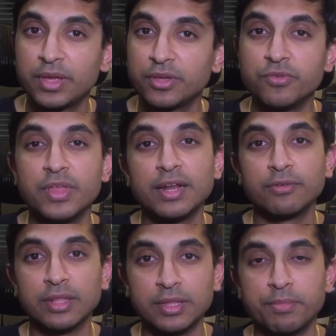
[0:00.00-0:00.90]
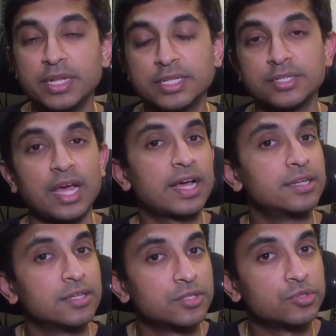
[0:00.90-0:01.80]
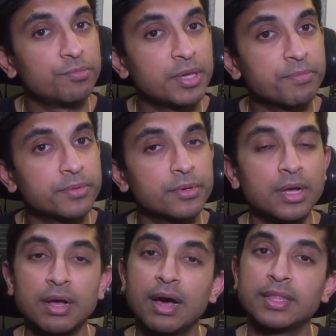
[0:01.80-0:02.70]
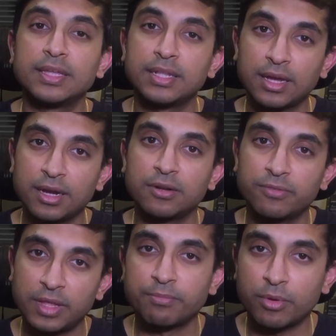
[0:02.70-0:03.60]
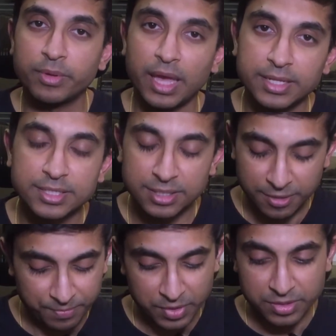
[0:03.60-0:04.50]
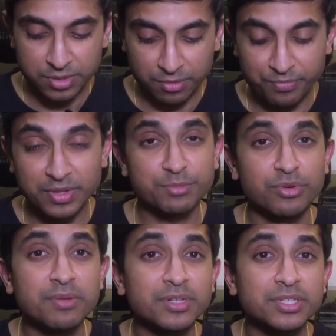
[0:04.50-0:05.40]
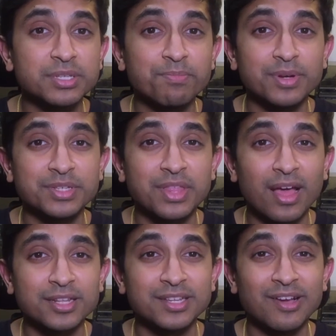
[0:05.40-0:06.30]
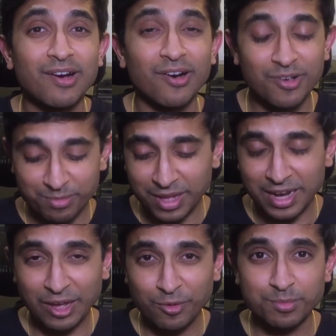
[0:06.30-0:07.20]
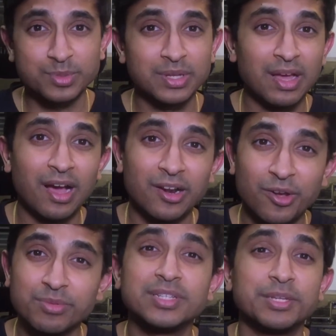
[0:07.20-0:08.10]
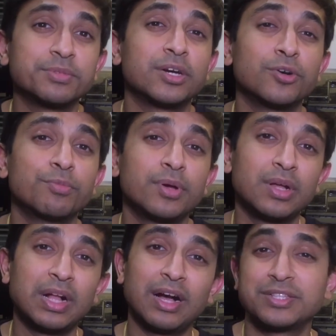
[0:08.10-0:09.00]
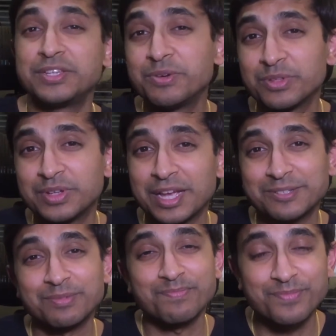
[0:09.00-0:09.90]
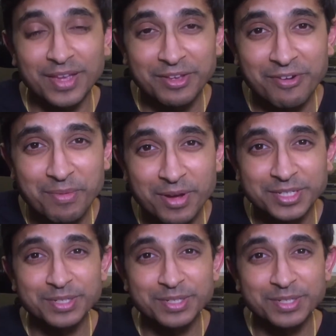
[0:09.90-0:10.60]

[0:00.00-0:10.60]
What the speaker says: You then get the ability to add another 2 people, and then that kind of then propagates. So it's pretty much as simple as that. I hope that helps, and I hope the tips help. I'll see you on the next one. Thank you very much.